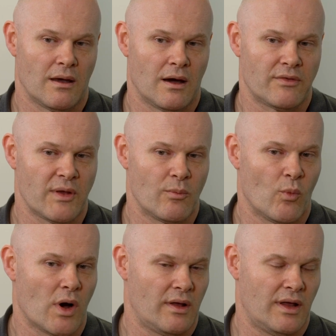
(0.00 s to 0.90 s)
I think
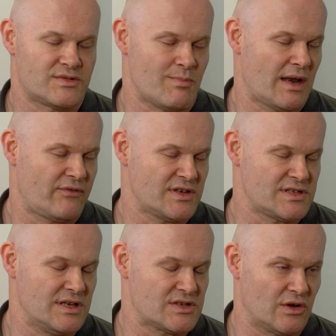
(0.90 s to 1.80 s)
it's
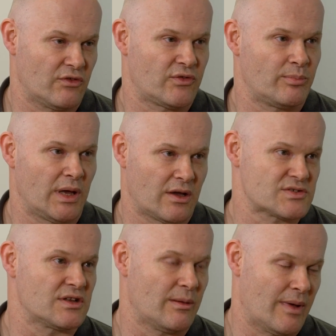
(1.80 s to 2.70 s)
manifested itself
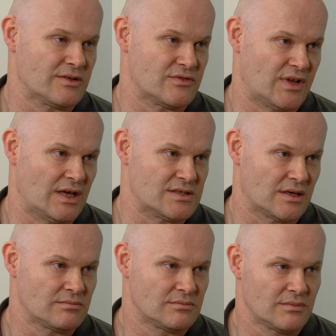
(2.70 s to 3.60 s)
because of the amount of
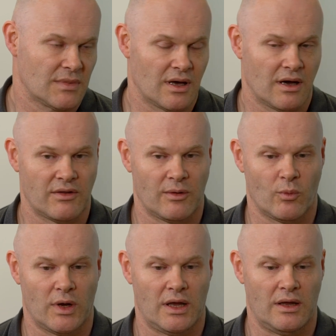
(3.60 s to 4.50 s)
data. I think
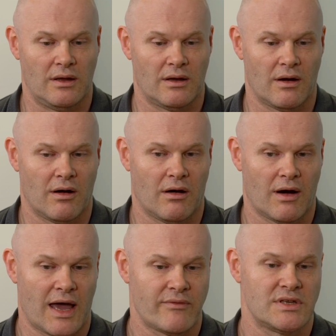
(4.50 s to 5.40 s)
we
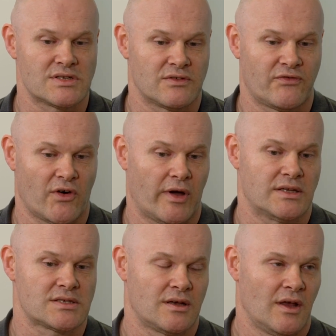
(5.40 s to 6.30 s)
are having to
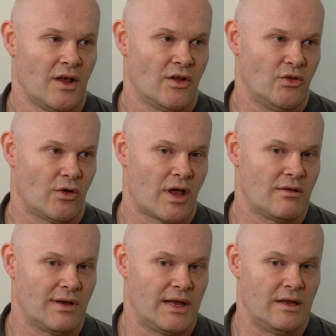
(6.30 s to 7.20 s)
fight not
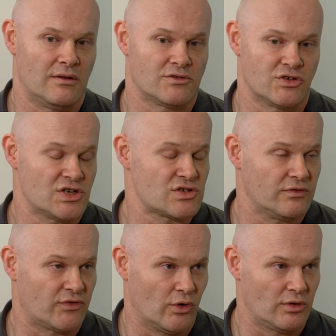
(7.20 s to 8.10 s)
only
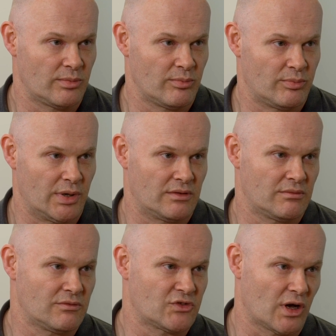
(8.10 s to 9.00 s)
traditional fraud, but
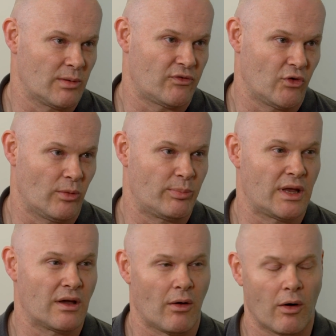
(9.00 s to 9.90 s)
cyber fraud
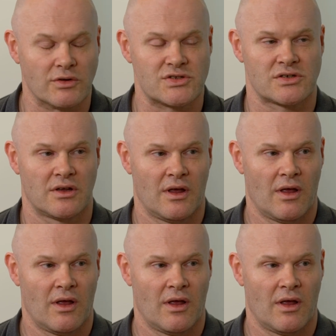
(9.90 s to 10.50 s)
because